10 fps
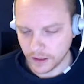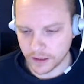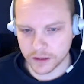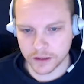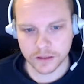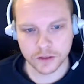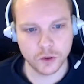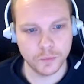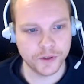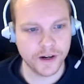
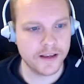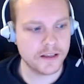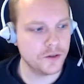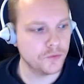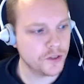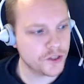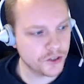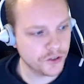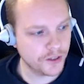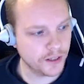super nice new
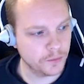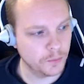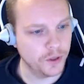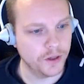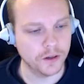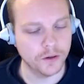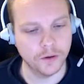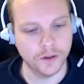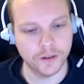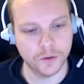feature that we are
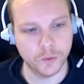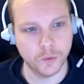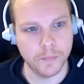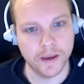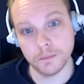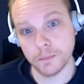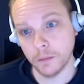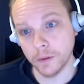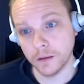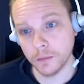going to make
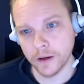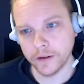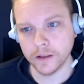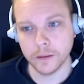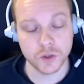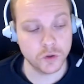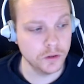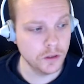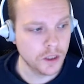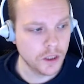public anytime
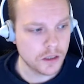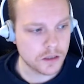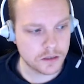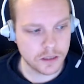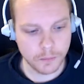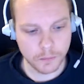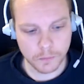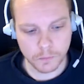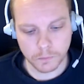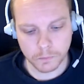soon.
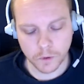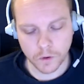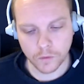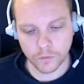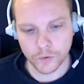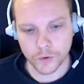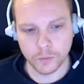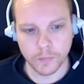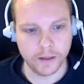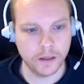Some of you
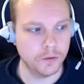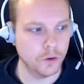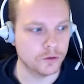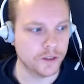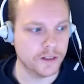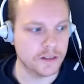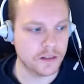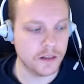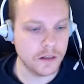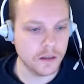might have already
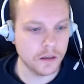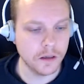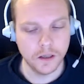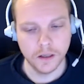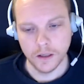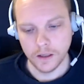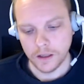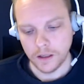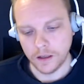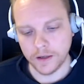seen
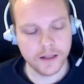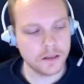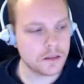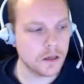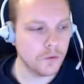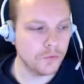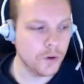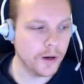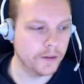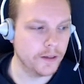hints of
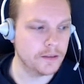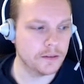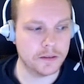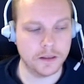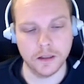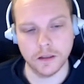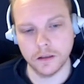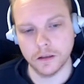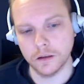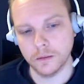UI tests
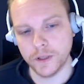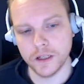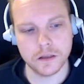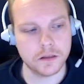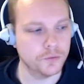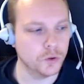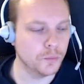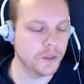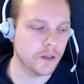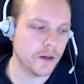in pieces of
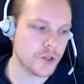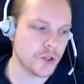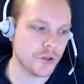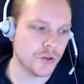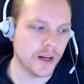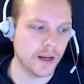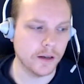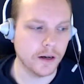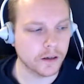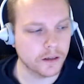documentation and
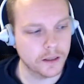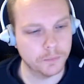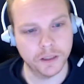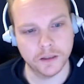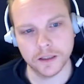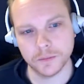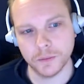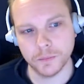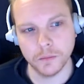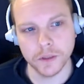archetype that has
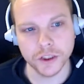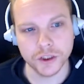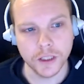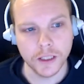been published.